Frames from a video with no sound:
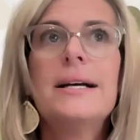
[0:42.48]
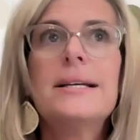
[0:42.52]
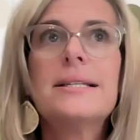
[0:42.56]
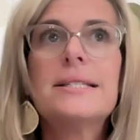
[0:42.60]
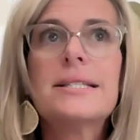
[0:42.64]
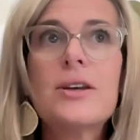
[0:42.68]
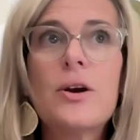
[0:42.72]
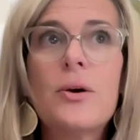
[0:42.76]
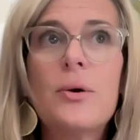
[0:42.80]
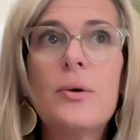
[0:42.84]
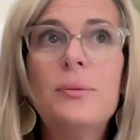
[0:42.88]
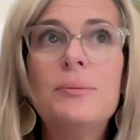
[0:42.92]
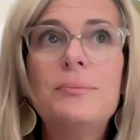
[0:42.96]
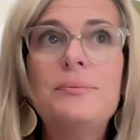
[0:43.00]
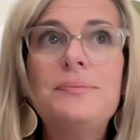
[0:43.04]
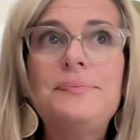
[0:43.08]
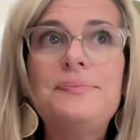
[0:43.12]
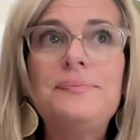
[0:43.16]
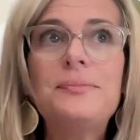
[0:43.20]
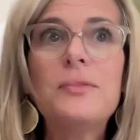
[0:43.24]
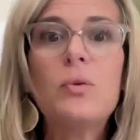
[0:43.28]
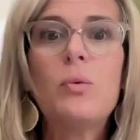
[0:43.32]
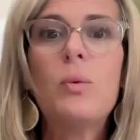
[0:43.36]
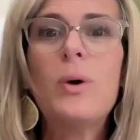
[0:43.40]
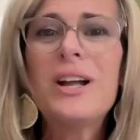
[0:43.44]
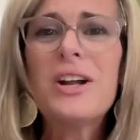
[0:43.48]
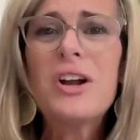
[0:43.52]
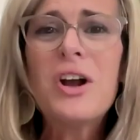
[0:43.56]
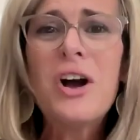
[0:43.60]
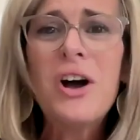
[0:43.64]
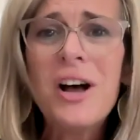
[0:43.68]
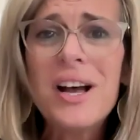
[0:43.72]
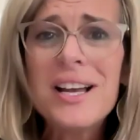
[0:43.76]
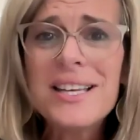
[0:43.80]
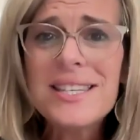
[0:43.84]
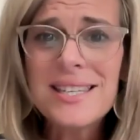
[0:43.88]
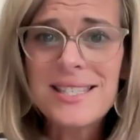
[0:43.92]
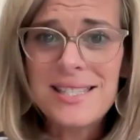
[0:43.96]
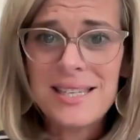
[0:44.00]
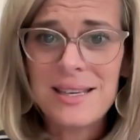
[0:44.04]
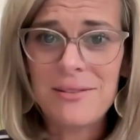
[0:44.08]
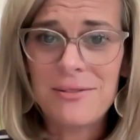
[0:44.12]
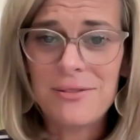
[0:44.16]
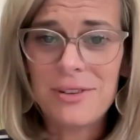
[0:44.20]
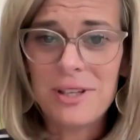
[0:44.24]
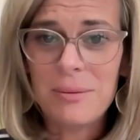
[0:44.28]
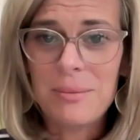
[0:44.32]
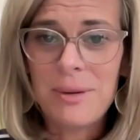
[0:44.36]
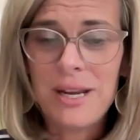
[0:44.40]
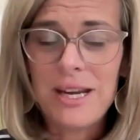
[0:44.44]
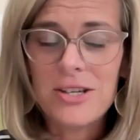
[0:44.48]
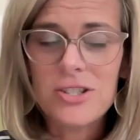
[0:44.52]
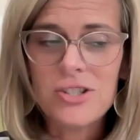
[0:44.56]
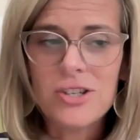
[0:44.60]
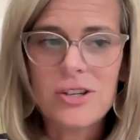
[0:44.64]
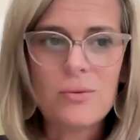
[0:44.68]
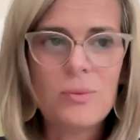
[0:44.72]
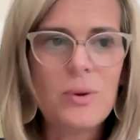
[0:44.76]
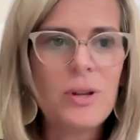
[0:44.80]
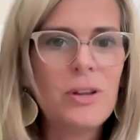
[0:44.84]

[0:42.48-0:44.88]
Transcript: So what causes inflammation?